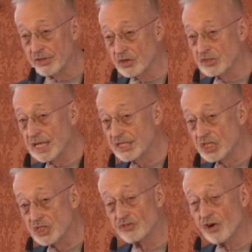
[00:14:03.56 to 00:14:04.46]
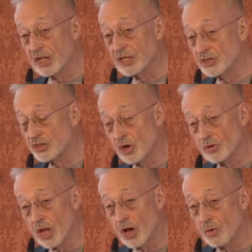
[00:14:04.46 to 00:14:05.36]
those lakes, has fallen so
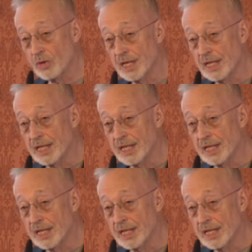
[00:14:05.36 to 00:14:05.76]
low